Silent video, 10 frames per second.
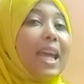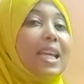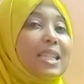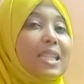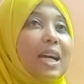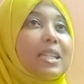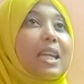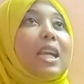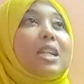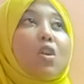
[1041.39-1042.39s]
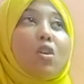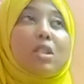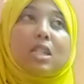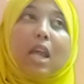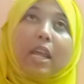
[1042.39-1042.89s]
is that it
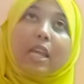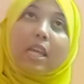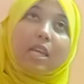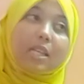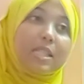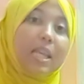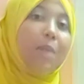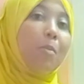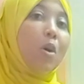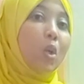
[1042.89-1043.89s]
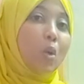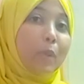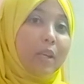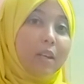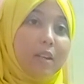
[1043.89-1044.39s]
contains
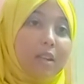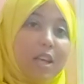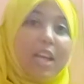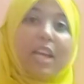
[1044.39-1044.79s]
hemoglobin.